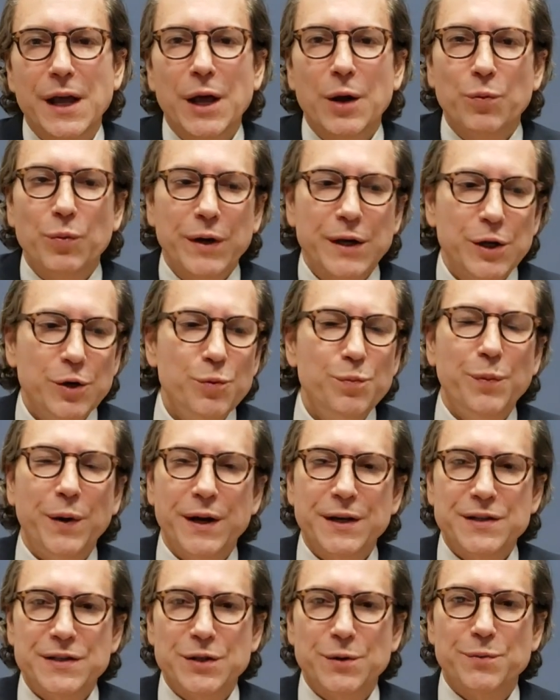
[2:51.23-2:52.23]
When you
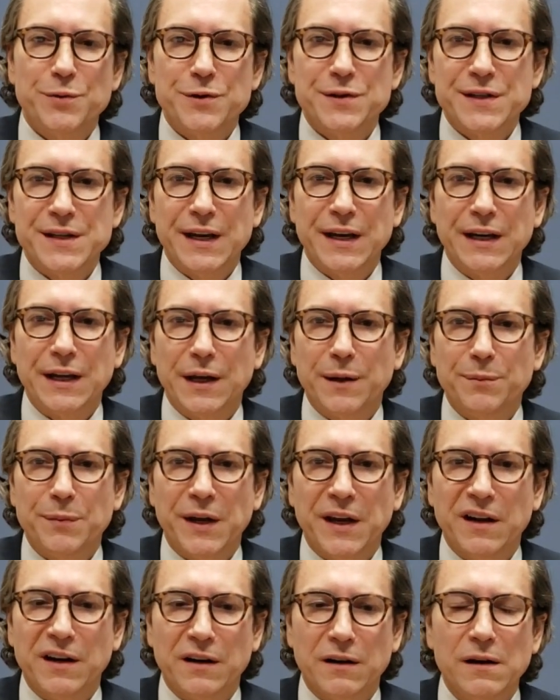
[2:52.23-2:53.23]
pinch super skinny up
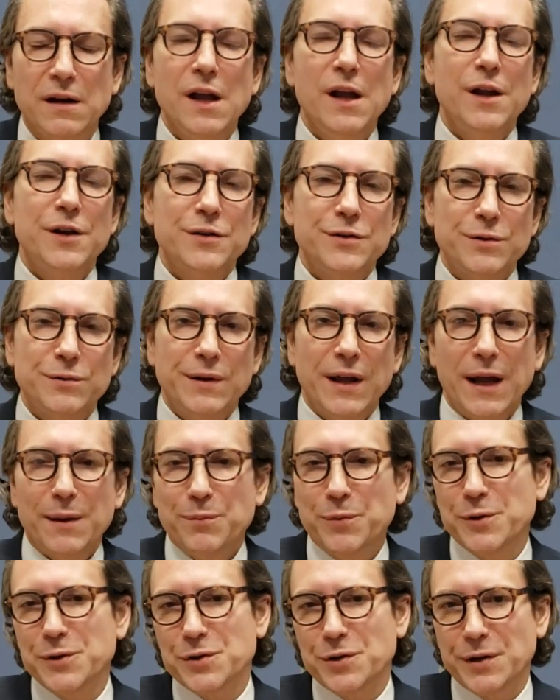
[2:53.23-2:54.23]
here, do not
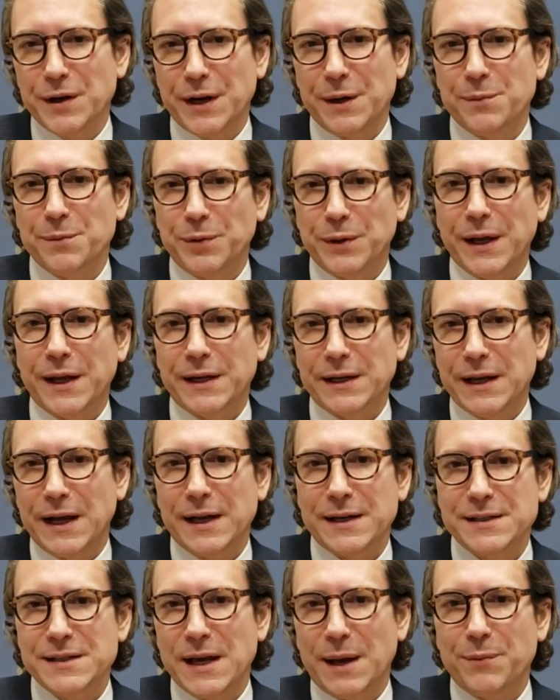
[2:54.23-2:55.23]
put your implant
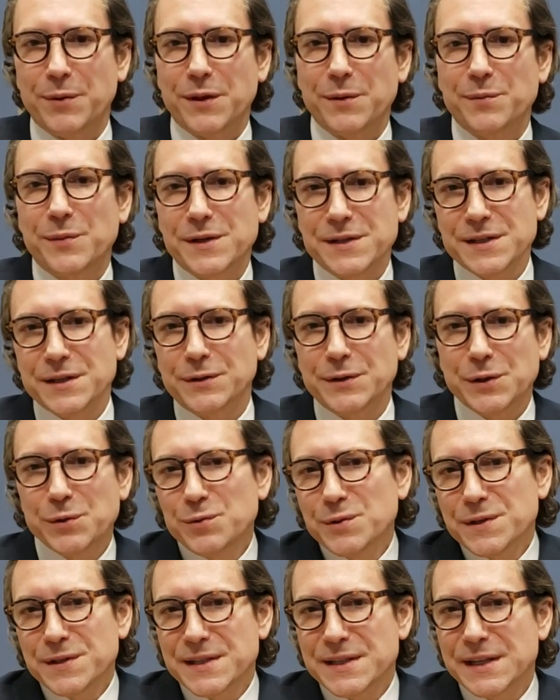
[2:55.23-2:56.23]
on top of the muscle. You
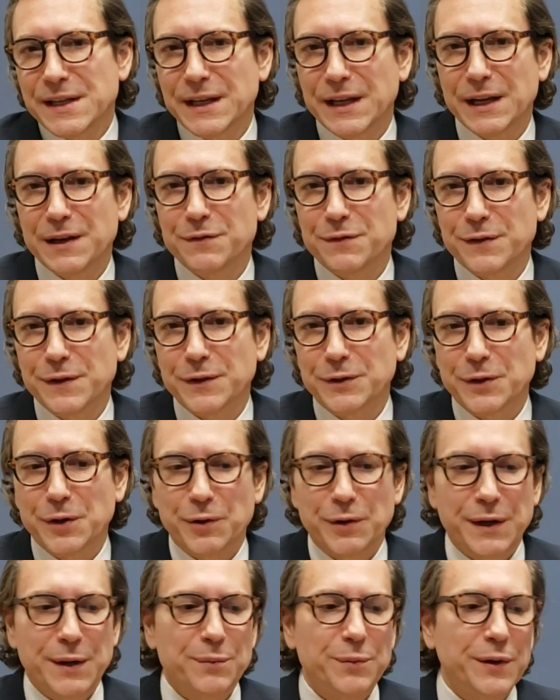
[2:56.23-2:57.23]
will see and feel
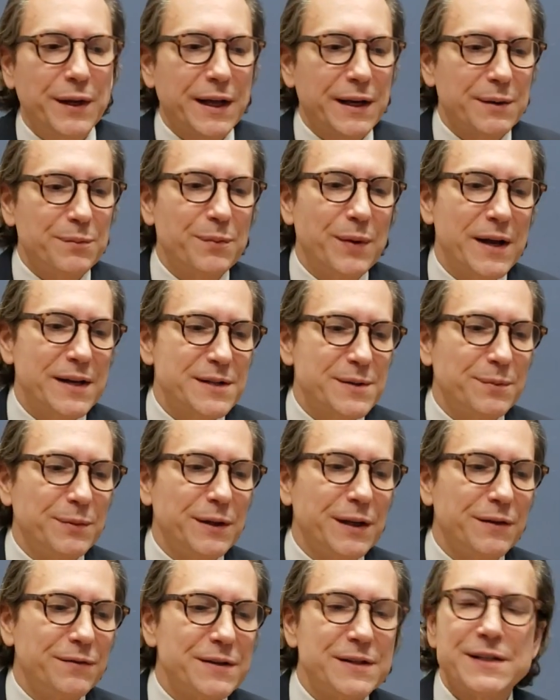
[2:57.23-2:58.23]
your implant and
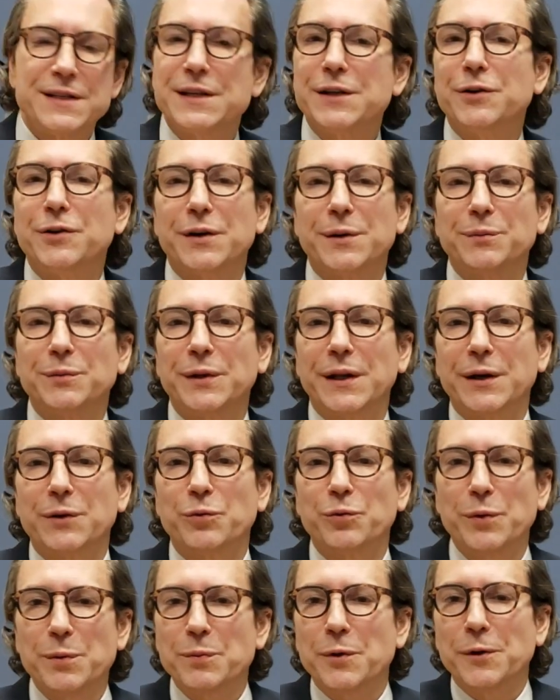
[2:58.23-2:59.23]
possibly even see your implant
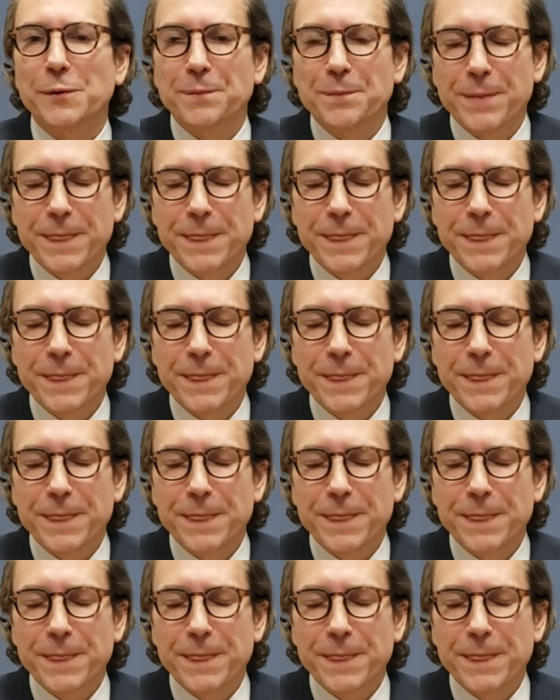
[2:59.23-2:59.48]
ripple.